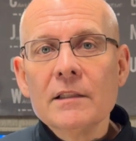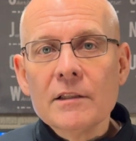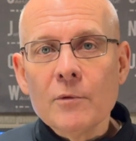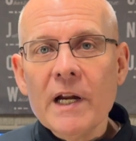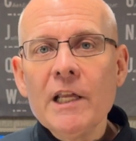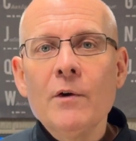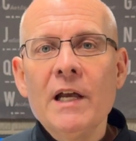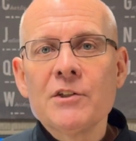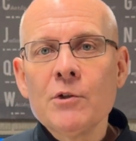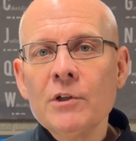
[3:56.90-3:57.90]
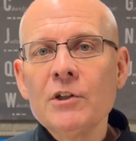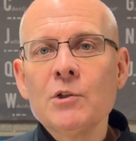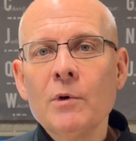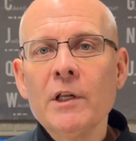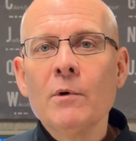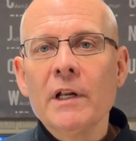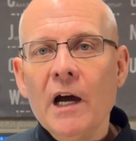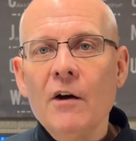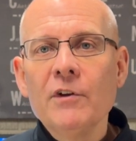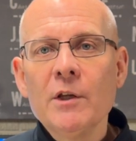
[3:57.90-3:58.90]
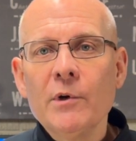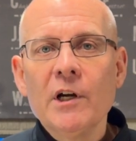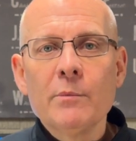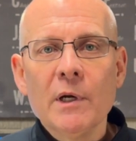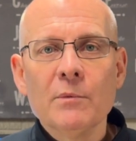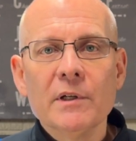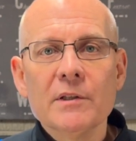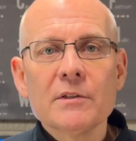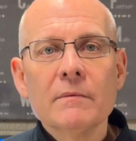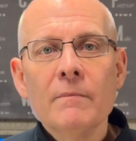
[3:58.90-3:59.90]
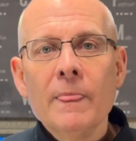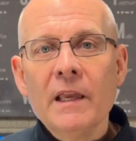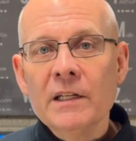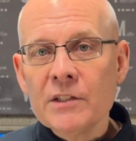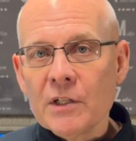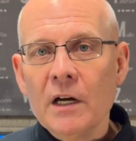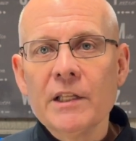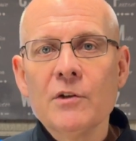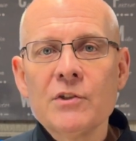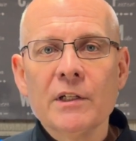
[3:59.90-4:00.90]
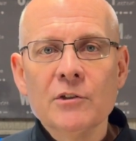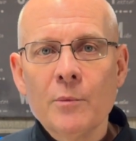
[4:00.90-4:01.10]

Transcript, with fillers: The radio has 221 alphanumeric memories and has audio signal